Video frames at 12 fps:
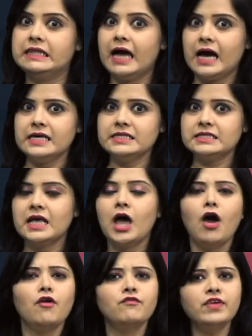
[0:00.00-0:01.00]
Thus,
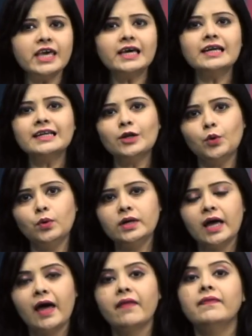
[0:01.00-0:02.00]
we
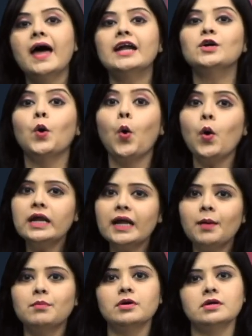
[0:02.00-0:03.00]
conclude that whole
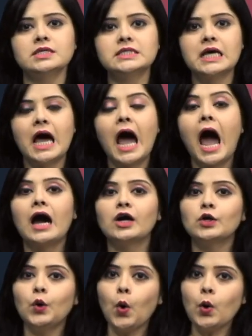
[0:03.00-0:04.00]
numbers are
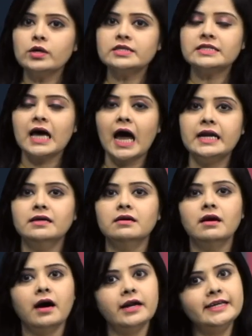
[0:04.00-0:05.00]
closed
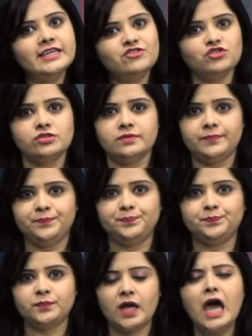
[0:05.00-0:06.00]
under addition.
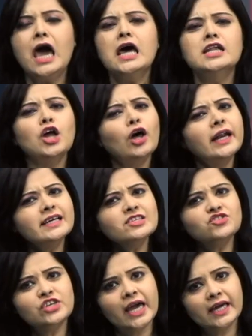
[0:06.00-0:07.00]
Now, let
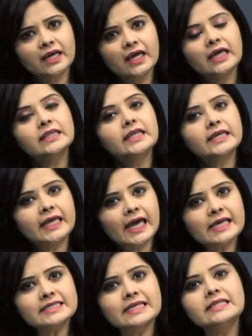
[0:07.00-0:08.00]
us check the
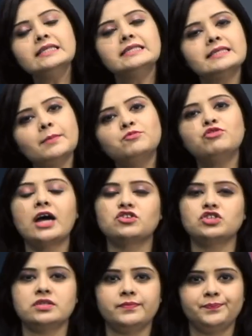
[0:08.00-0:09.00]
case in
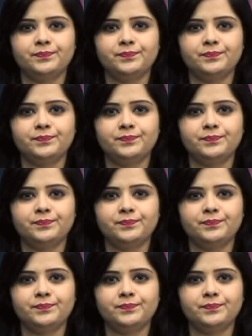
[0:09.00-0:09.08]
subtraction.